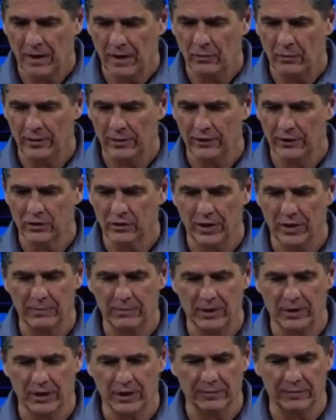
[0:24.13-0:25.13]
We're going to try and
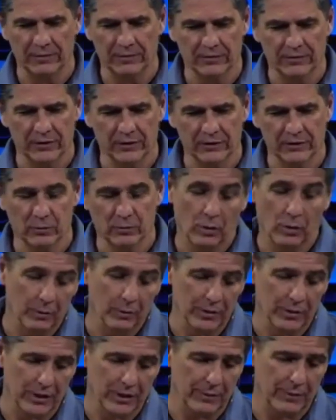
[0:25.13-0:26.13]
pick it up in verse, well, we'll
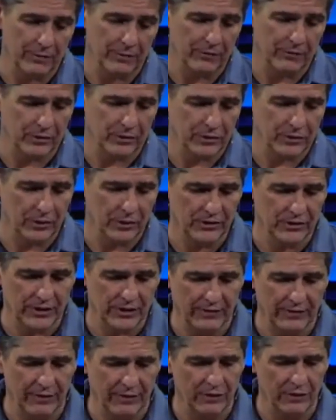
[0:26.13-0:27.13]
pick it up in verse
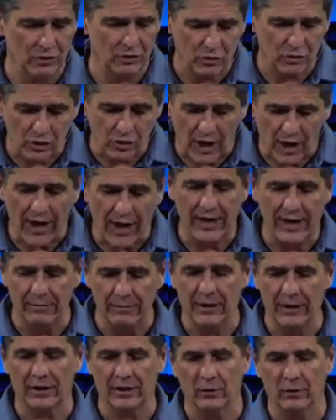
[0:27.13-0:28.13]
thirty-seven, try to
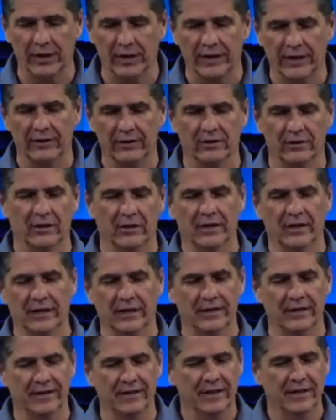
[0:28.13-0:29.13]
make our way down to the
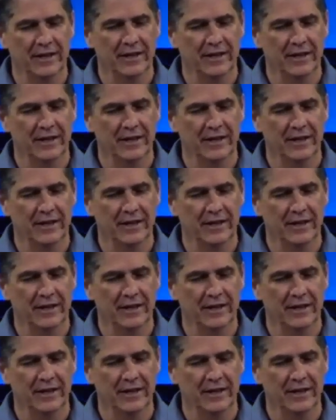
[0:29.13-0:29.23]
end.